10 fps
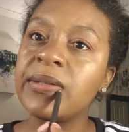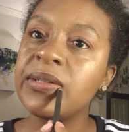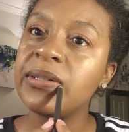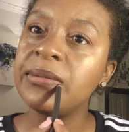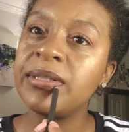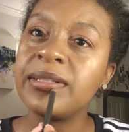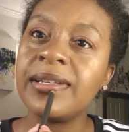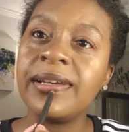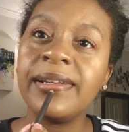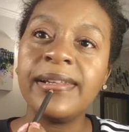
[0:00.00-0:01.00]
So I'm just
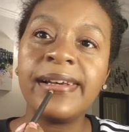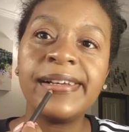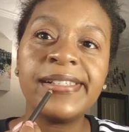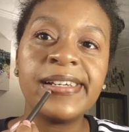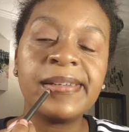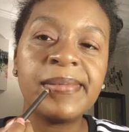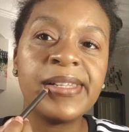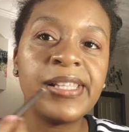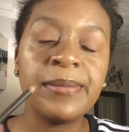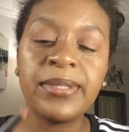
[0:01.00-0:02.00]
lining the outside of
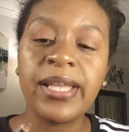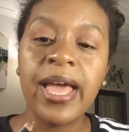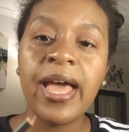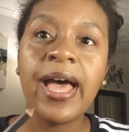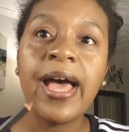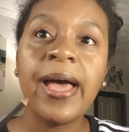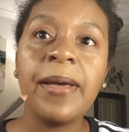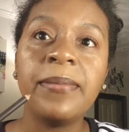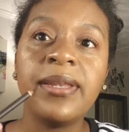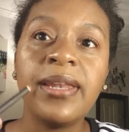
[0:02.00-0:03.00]
my lips.
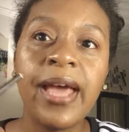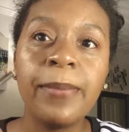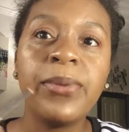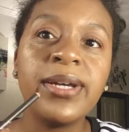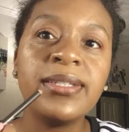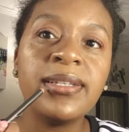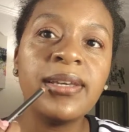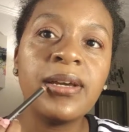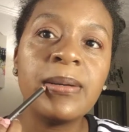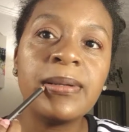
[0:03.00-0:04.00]
I'm not pressing
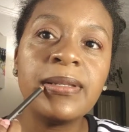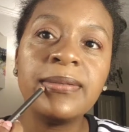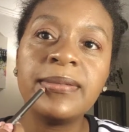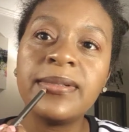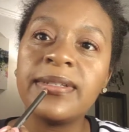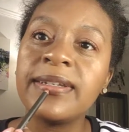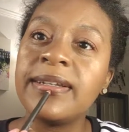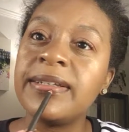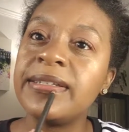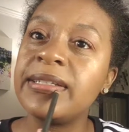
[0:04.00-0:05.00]
it on my lips. I'm just
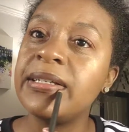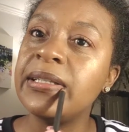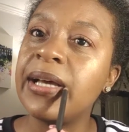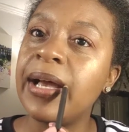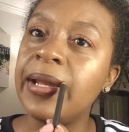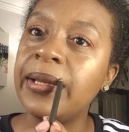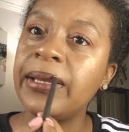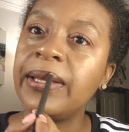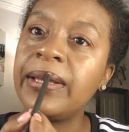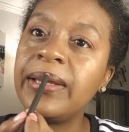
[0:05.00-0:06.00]
kind of just
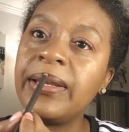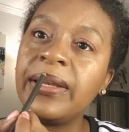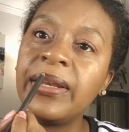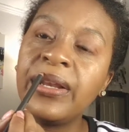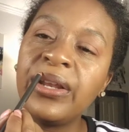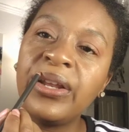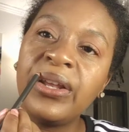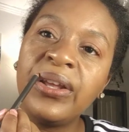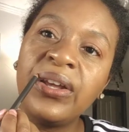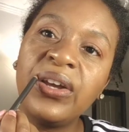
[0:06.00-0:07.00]
gliding it
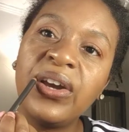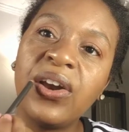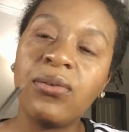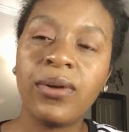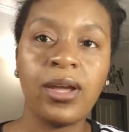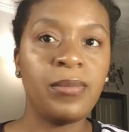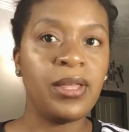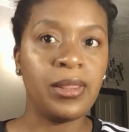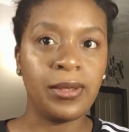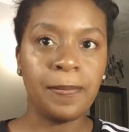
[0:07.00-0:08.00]
around
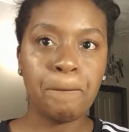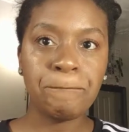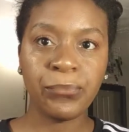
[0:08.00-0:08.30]
my lip.